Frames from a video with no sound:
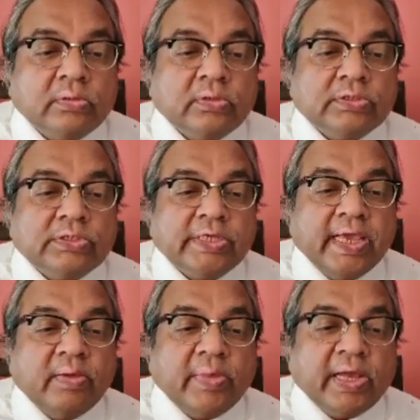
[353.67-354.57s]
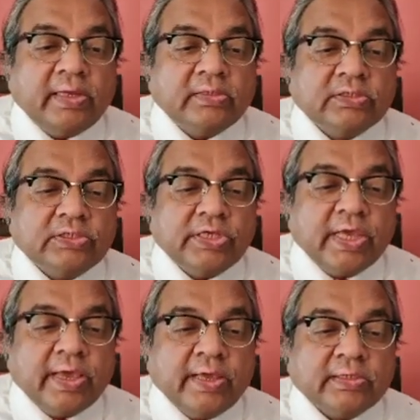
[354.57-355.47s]
Ca by
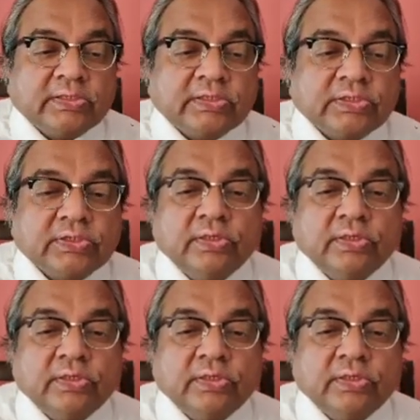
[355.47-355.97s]
Cas.